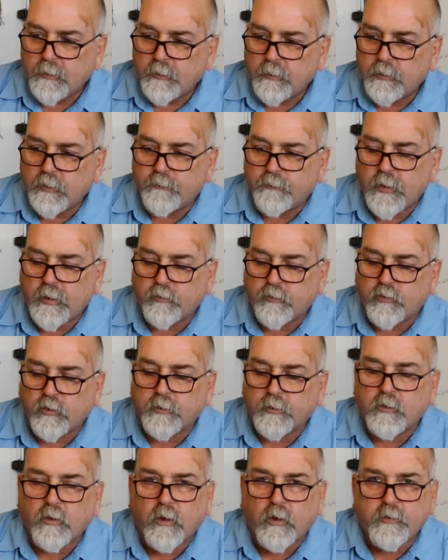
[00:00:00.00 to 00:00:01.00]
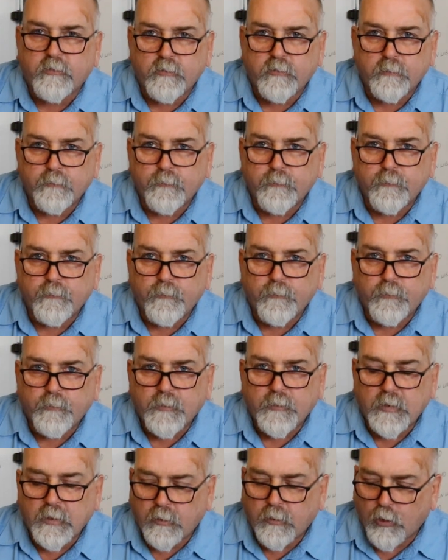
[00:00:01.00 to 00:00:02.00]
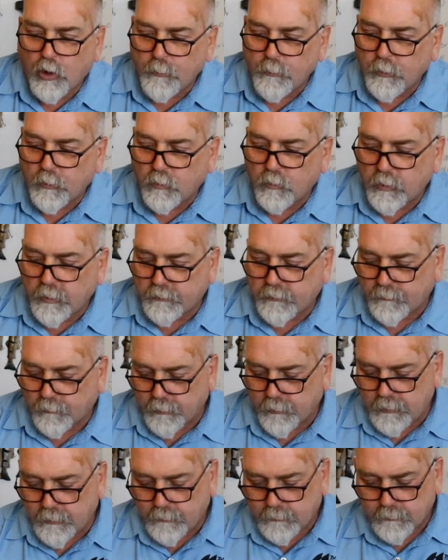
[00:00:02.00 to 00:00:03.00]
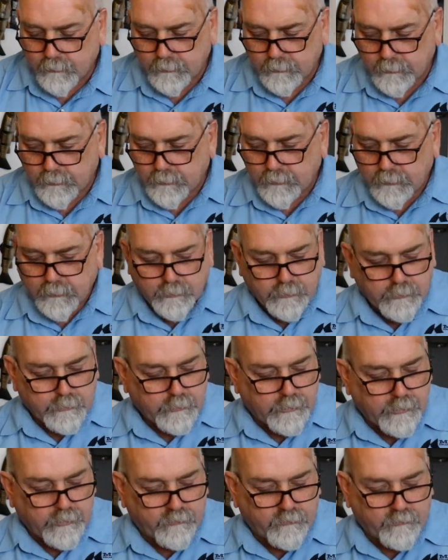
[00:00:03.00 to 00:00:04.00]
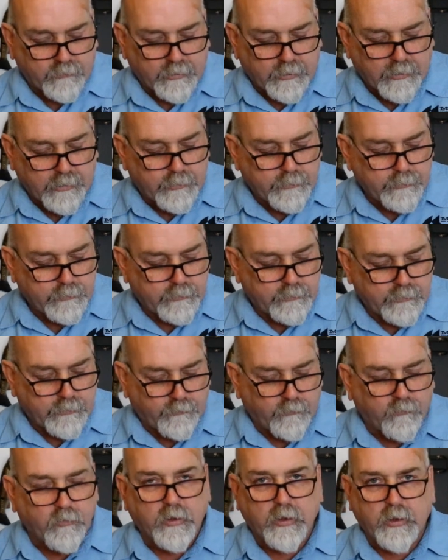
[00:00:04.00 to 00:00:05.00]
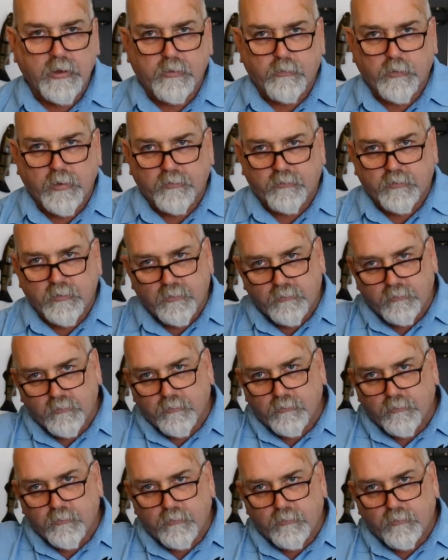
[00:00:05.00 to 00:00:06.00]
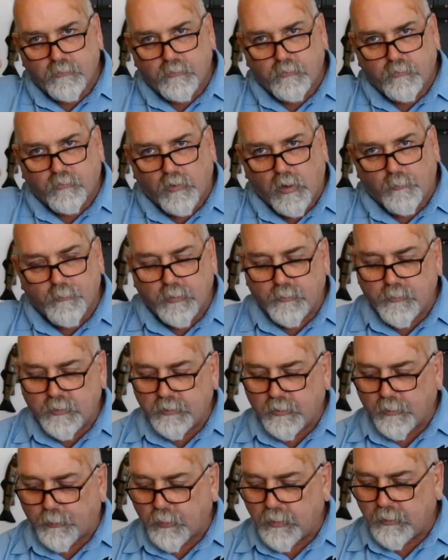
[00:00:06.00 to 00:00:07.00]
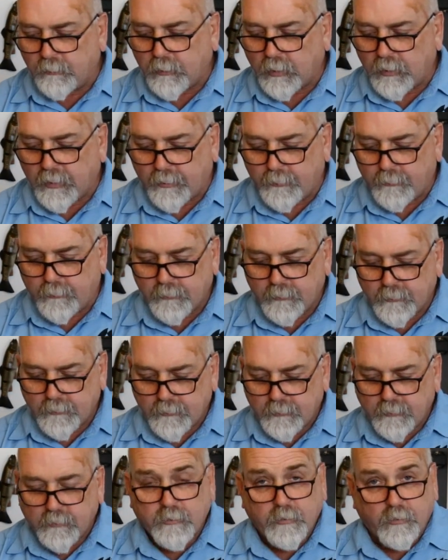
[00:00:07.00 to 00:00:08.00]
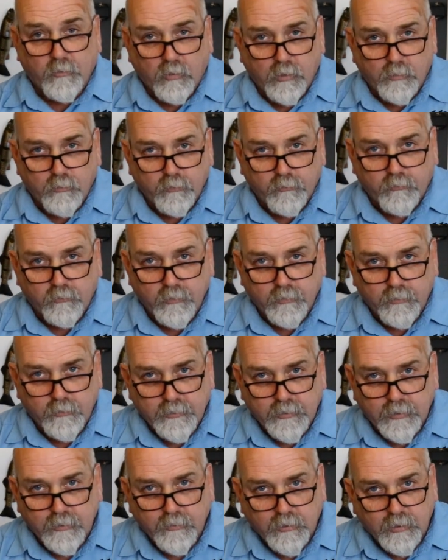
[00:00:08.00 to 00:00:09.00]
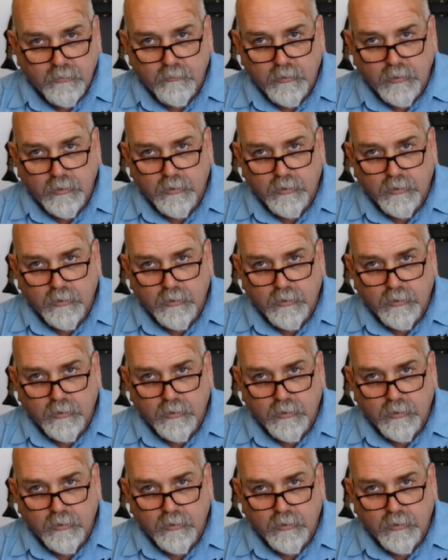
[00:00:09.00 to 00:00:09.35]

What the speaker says: give that a shot, guys. Hope it works for you. It's if you've got any questions, drop them in the thing below and I will certainly endeavour to